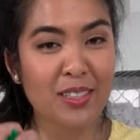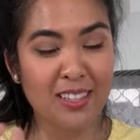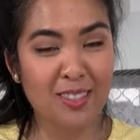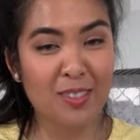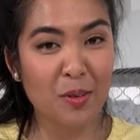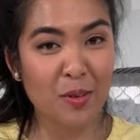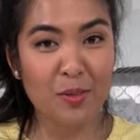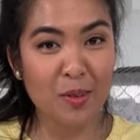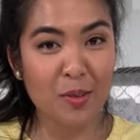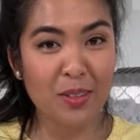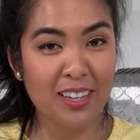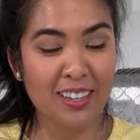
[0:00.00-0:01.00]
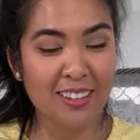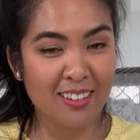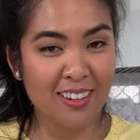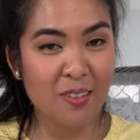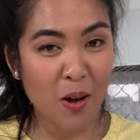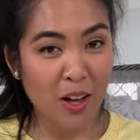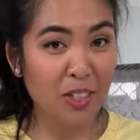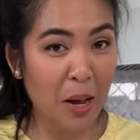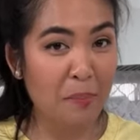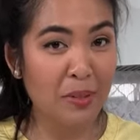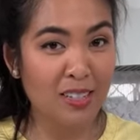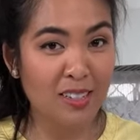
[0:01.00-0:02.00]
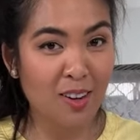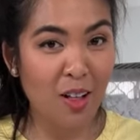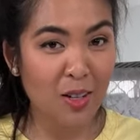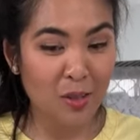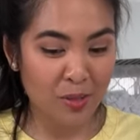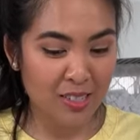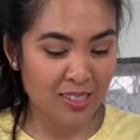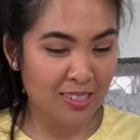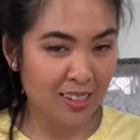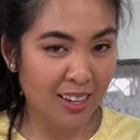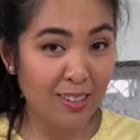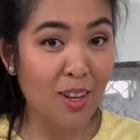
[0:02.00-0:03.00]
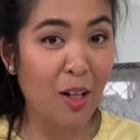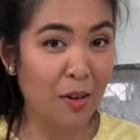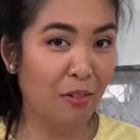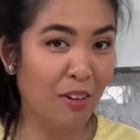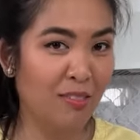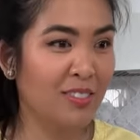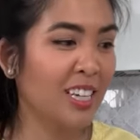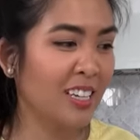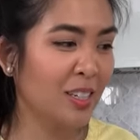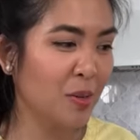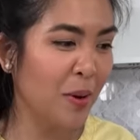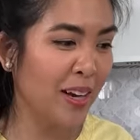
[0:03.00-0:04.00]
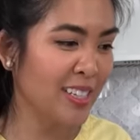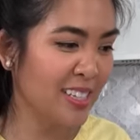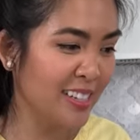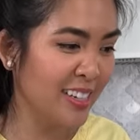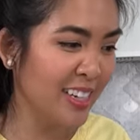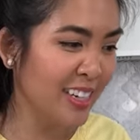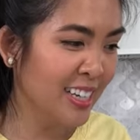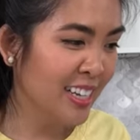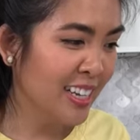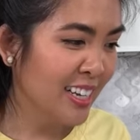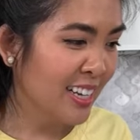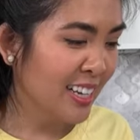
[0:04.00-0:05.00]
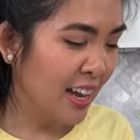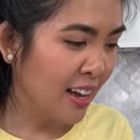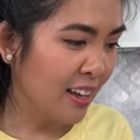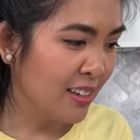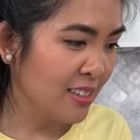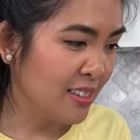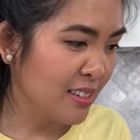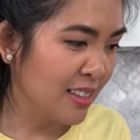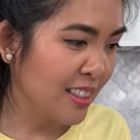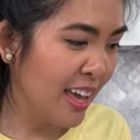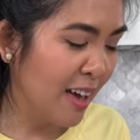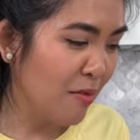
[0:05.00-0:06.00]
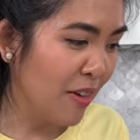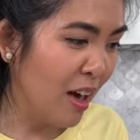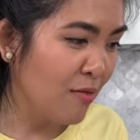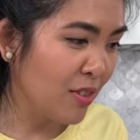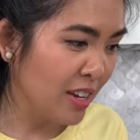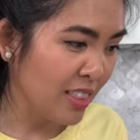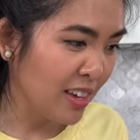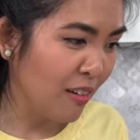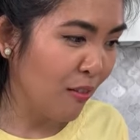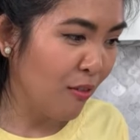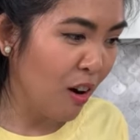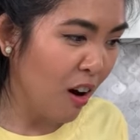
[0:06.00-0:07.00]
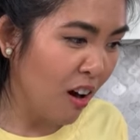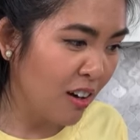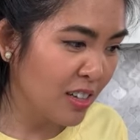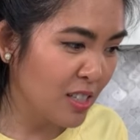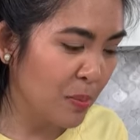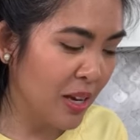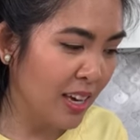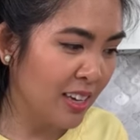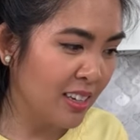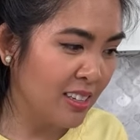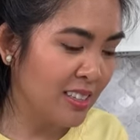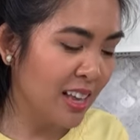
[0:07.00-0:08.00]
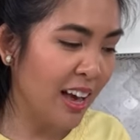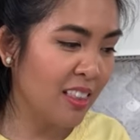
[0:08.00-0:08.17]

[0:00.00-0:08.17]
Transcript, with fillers: It was only a Japanese dollar, which is like $1.50 USD. And they have everything, frogs, pigs.